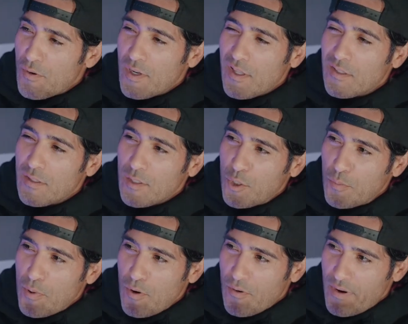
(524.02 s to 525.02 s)
in a little
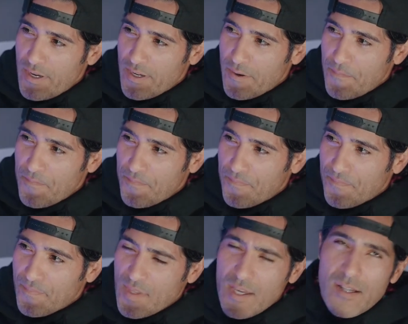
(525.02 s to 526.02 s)
loophole right here.
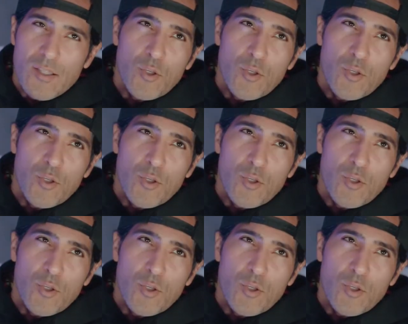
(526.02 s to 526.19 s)
Dun, Not dun,